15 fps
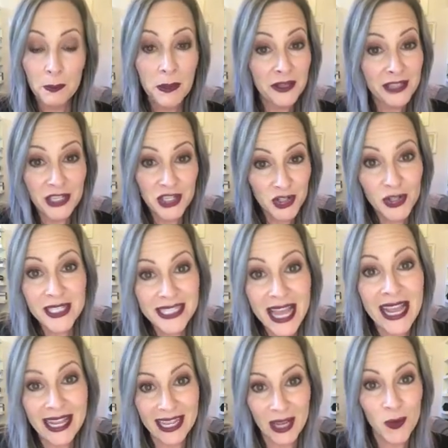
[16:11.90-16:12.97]
But they sure as
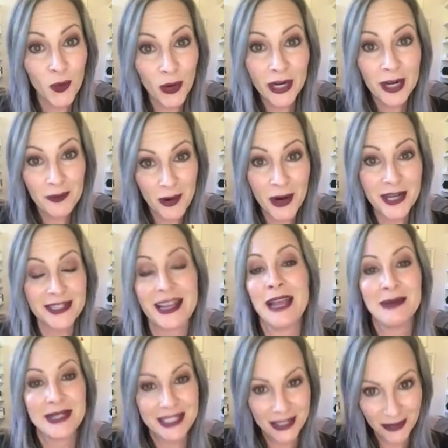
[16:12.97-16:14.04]
heck can work it
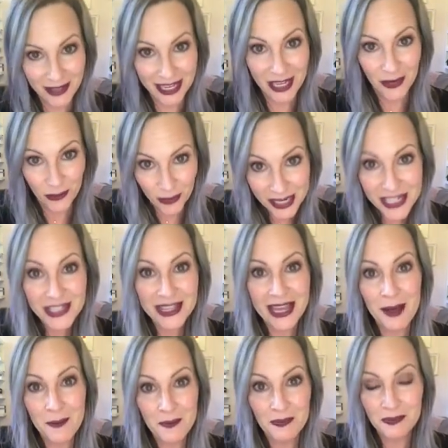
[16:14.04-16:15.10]
part-time until they can reach
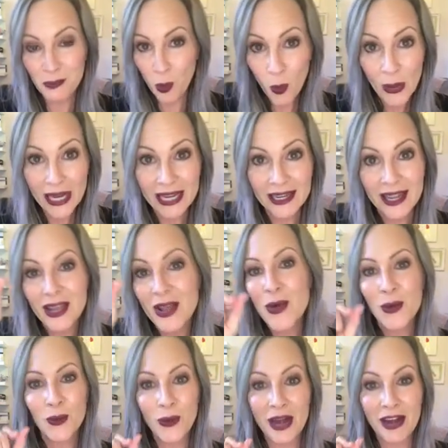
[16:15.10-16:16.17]
that point
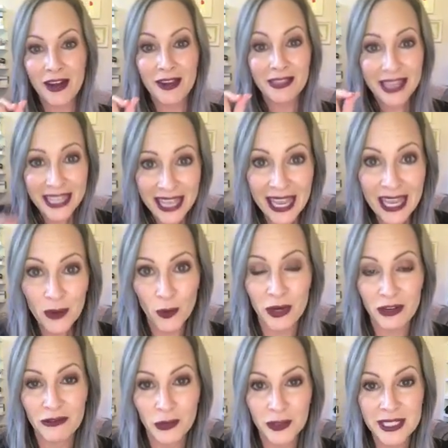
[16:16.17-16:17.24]
where they can
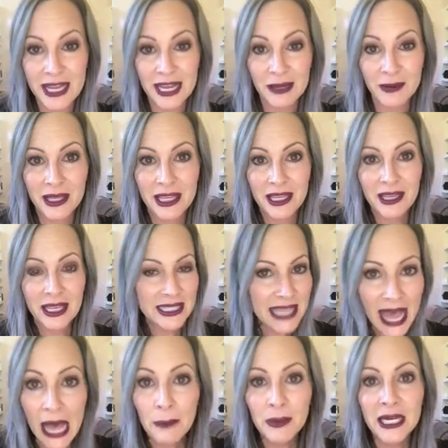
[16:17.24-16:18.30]
work it full-time. It's
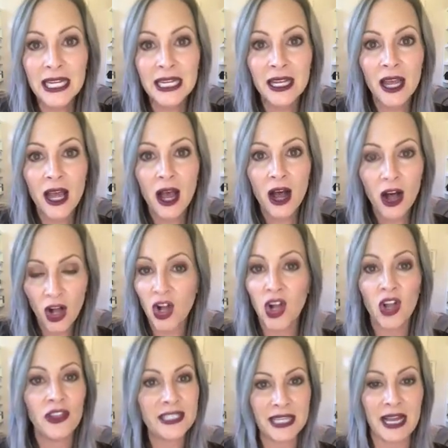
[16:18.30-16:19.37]
happening
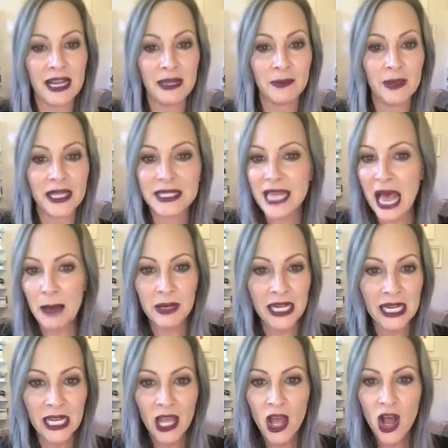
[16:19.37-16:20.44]
all the time. It's
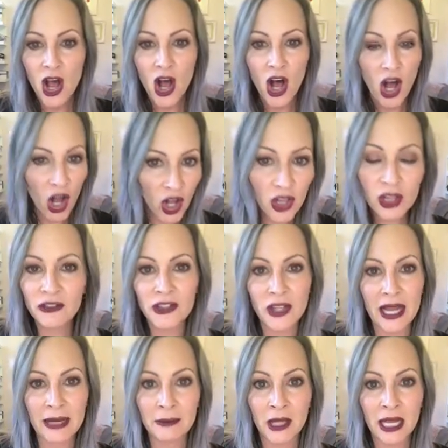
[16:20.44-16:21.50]
happening all over
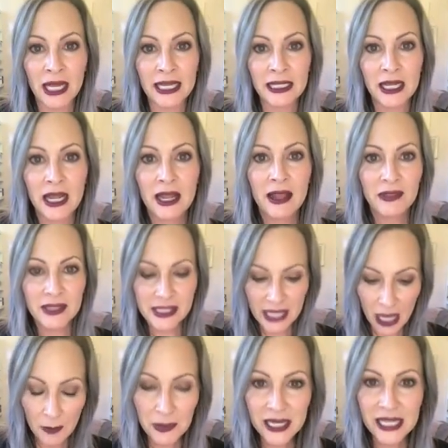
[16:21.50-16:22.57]
LimeLight. This
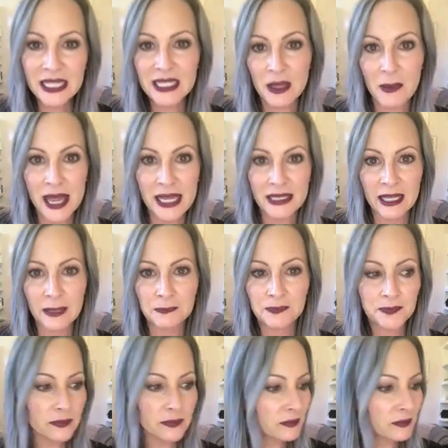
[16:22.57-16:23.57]
company is amazing.